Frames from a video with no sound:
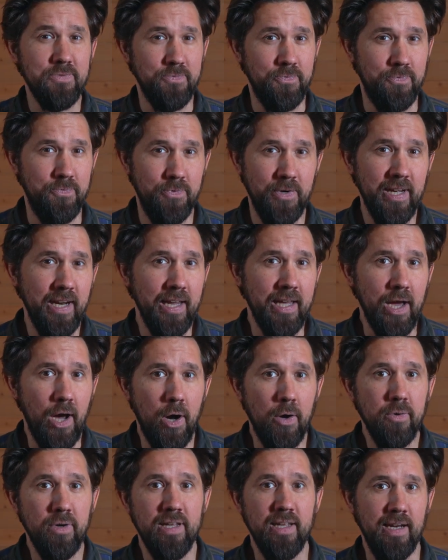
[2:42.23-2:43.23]
really
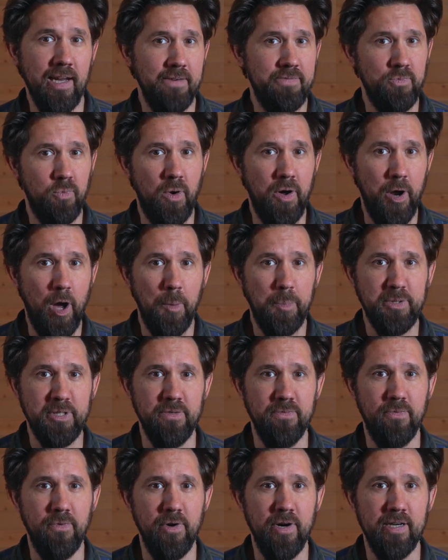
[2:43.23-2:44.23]
only left one
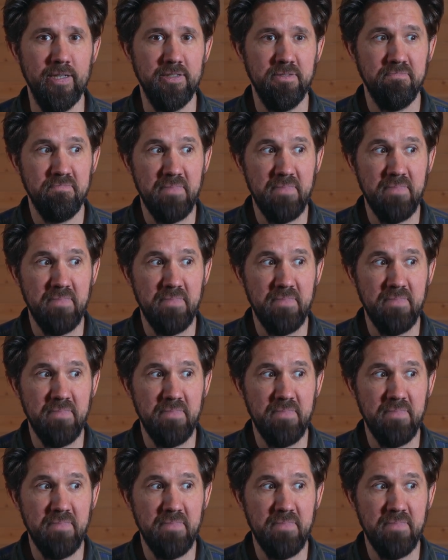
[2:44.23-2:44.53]
option for us,